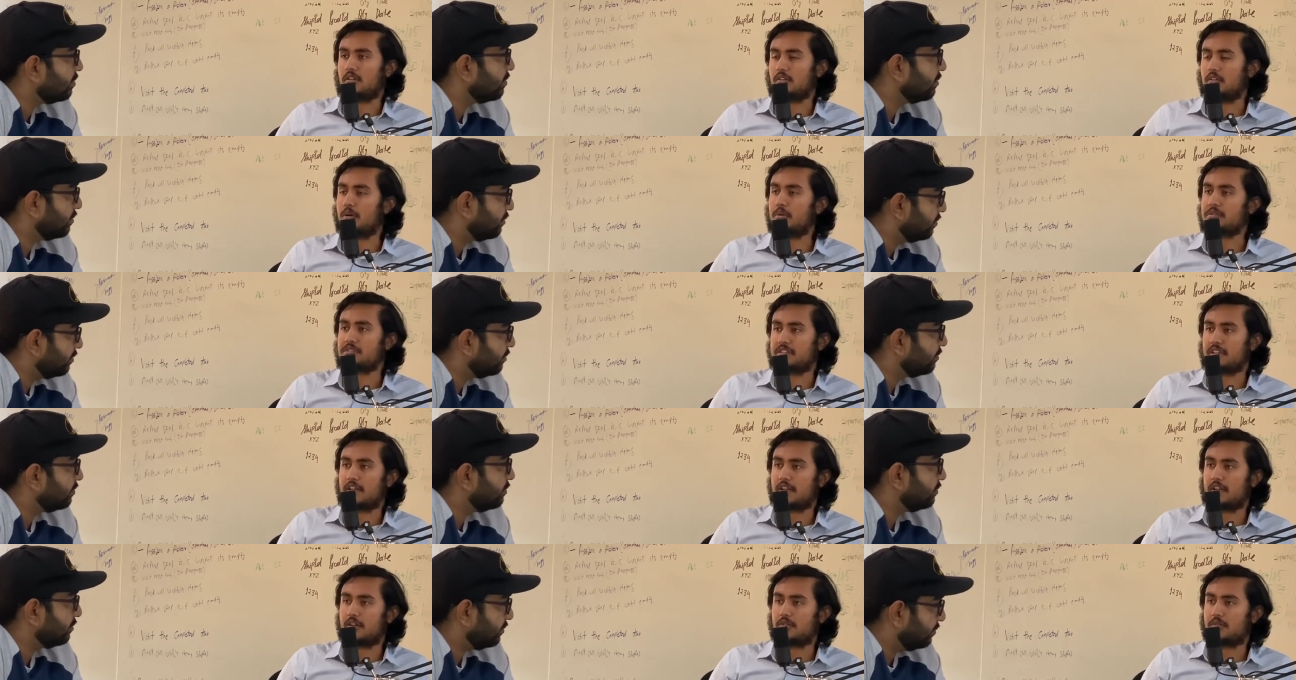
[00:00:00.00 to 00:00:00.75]
Speaker 1: loads
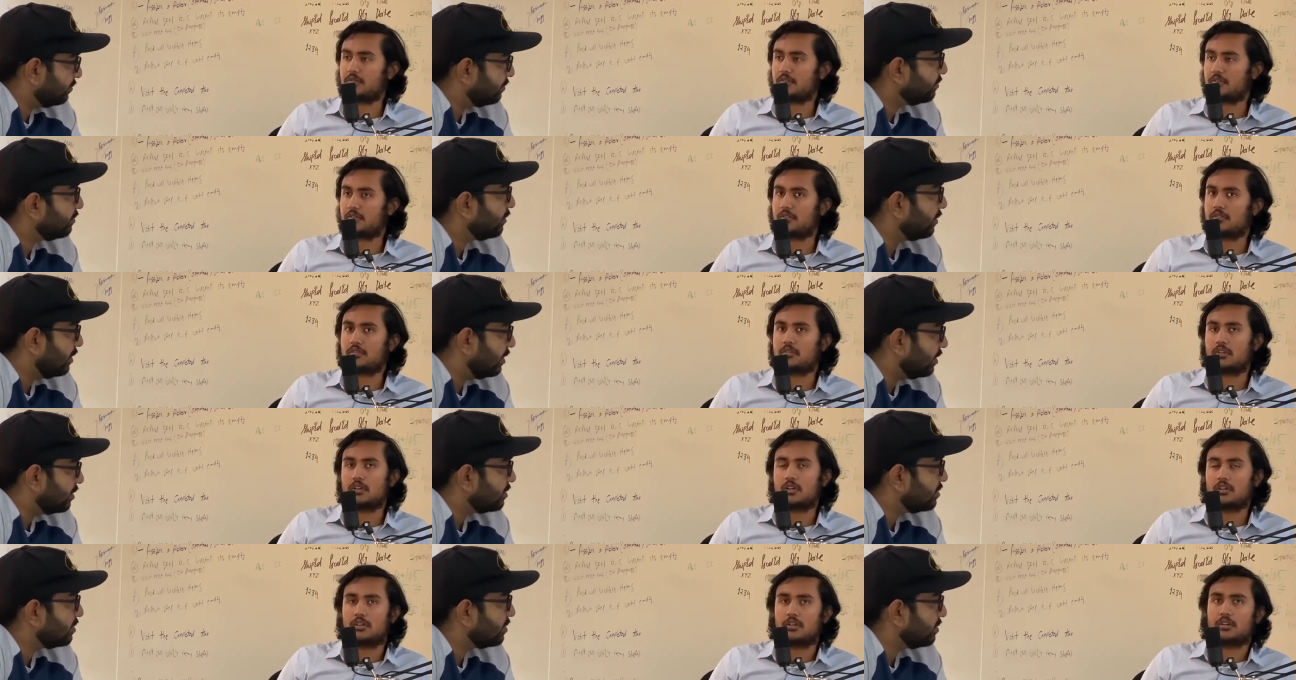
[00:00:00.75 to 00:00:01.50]
that out
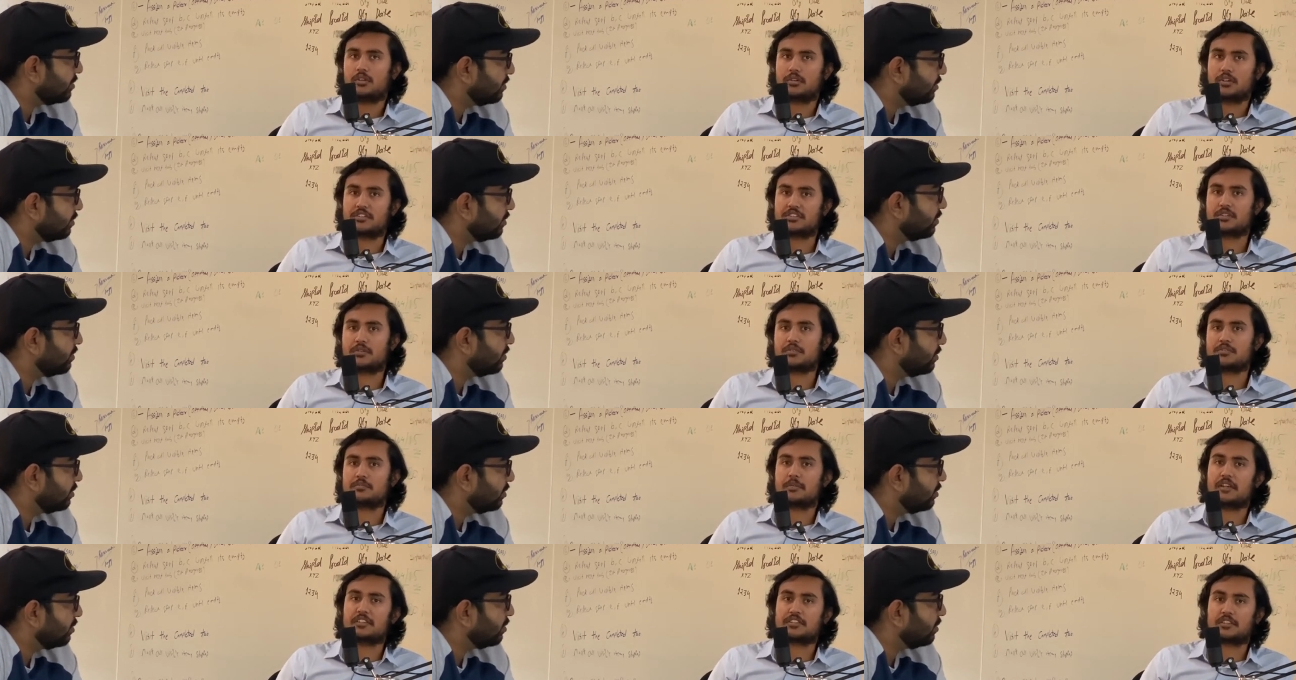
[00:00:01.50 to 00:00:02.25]
Yes. Okay, so it's
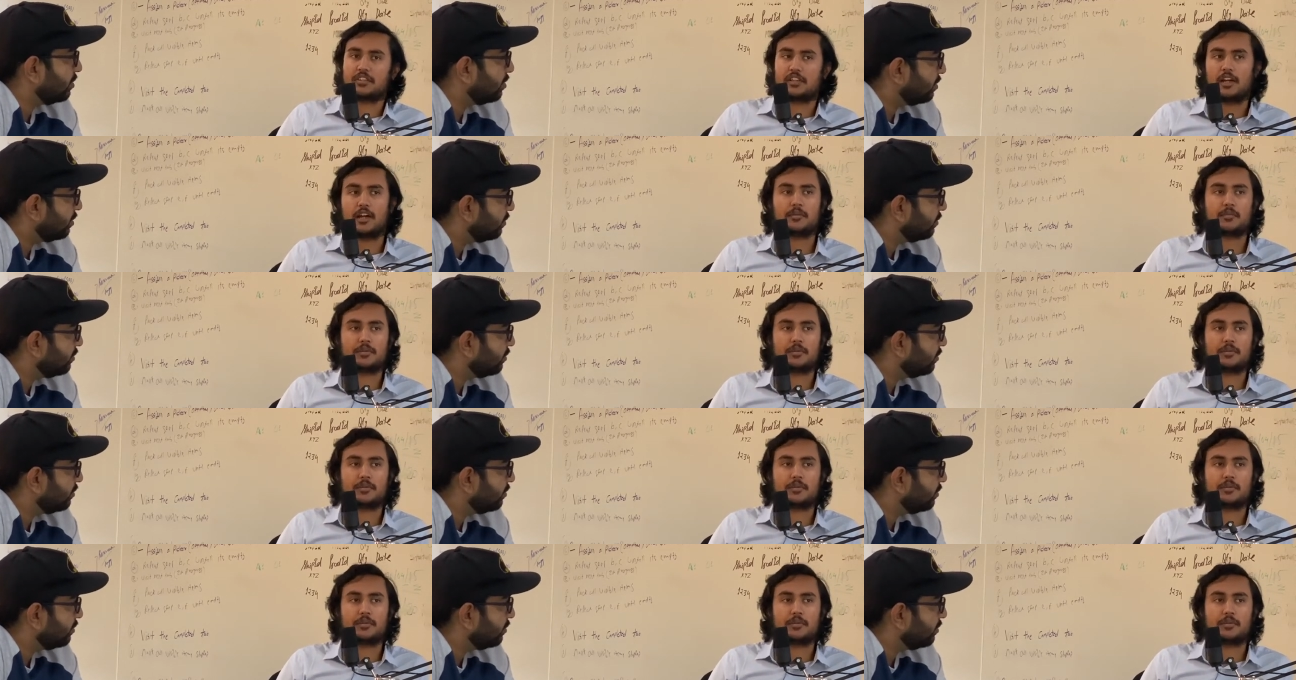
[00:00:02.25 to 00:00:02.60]
basically how